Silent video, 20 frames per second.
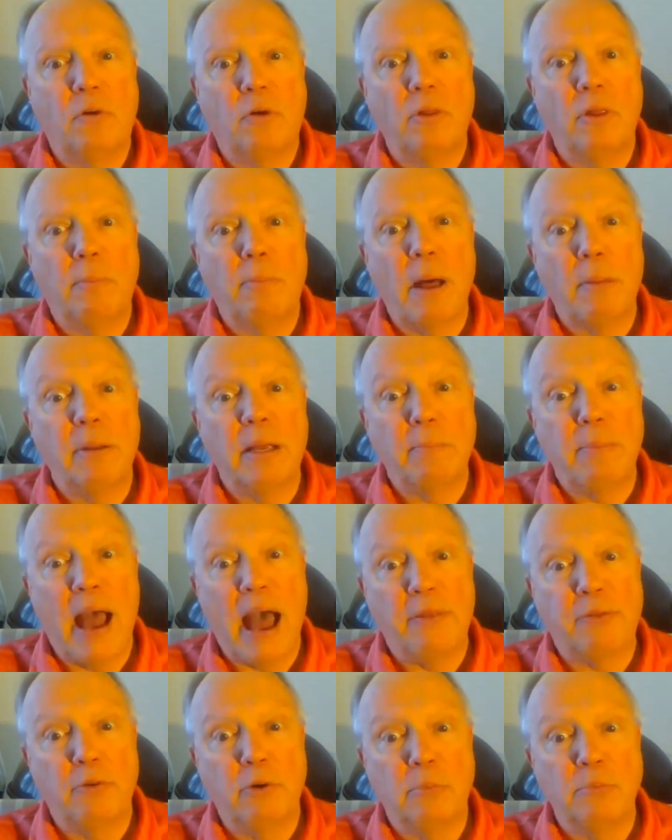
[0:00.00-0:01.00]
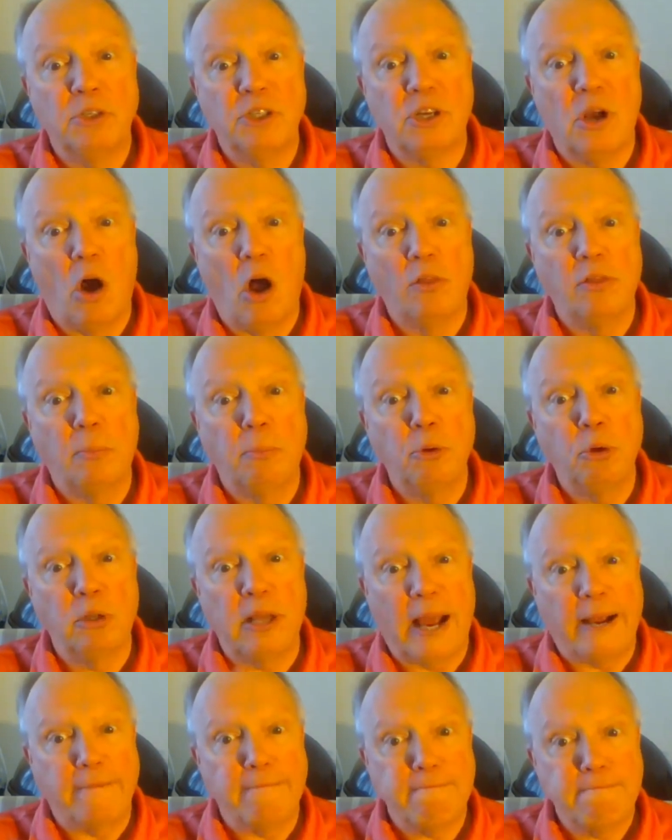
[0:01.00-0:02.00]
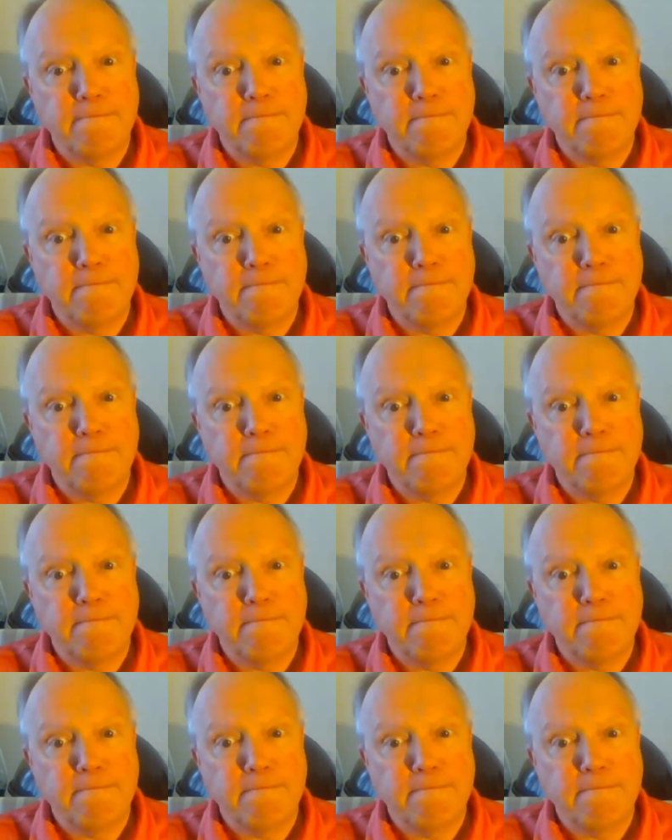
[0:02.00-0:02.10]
for the public bathrooms on the pool deck.